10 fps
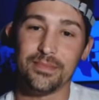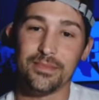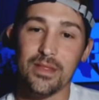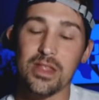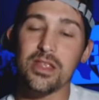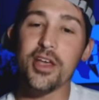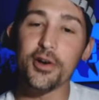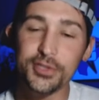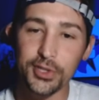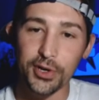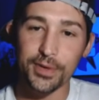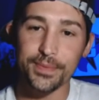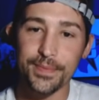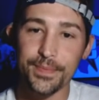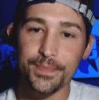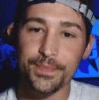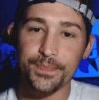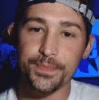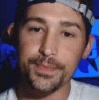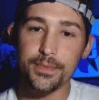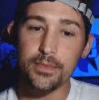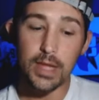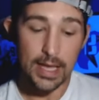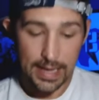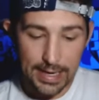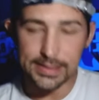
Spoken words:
No, sir. Is